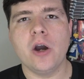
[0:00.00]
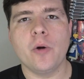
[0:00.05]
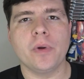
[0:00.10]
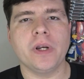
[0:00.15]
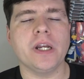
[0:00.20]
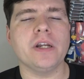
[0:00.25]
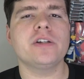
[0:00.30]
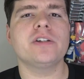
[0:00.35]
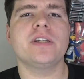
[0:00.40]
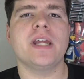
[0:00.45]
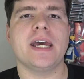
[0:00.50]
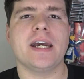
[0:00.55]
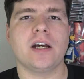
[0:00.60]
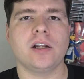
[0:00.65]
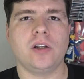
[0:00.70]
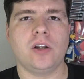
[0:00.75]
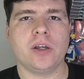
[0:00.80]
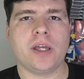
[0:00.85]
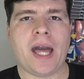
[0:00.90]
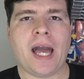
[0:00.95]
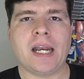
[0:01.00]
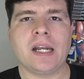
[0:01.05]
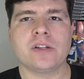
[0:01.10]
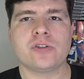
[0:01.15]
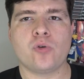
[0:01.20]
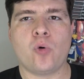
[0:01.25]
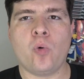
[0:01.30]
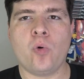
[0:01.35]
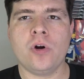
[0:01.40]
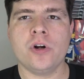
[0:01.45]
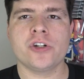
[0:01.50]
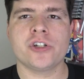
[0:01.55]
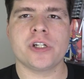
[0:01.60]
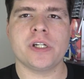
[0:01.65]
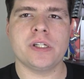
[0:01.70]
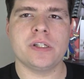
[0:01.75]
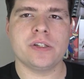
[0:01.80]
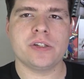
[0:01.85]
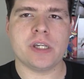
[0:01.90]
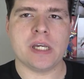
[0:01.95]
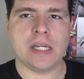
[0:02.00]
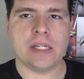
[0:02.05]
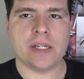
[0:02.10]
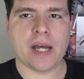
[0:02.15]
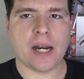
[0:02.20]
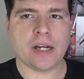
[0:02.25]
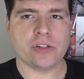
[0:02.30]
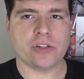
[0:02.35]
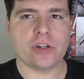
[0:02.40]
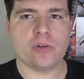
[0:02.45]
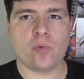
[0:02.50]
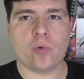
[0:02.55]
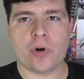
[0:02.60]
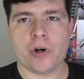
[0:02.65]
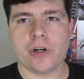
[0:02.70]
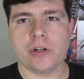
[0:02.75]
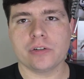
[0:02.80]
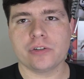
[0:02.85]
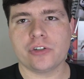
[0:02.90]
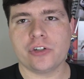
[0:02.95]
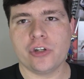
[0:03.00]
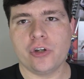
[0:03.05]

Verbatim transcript: we need to take a look at its origins in Dynasty Warriors